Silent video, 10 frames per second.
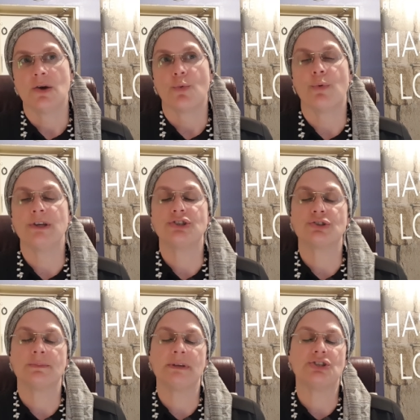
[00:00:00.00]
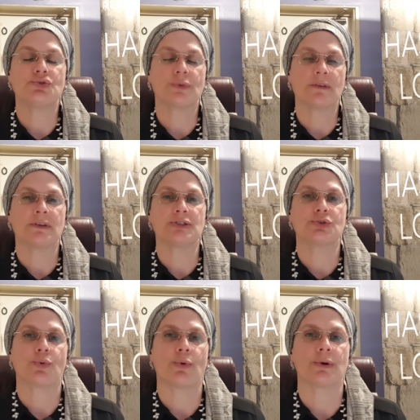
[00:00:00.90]
we should be driven
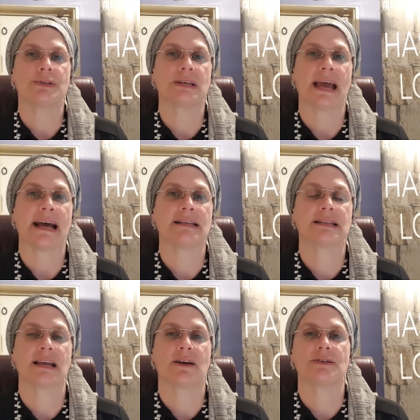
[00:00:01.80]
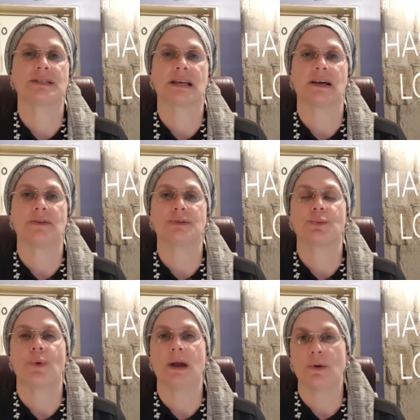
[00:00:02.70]
towards asking ourselves
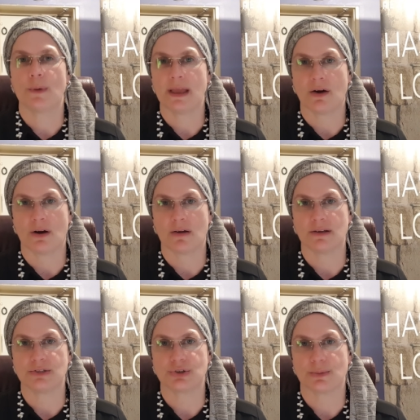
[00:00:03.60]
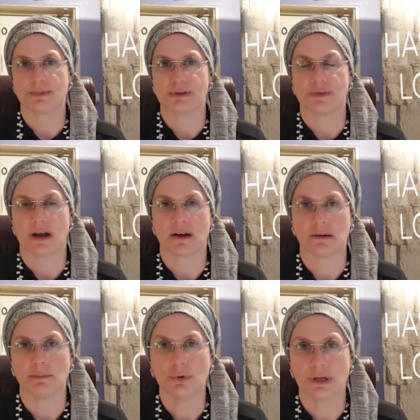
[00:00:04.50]
where we are in terms of
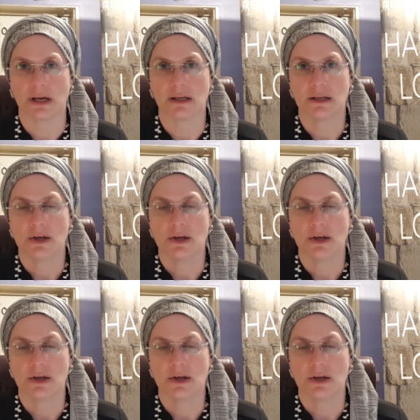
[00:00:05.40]
our Emuna,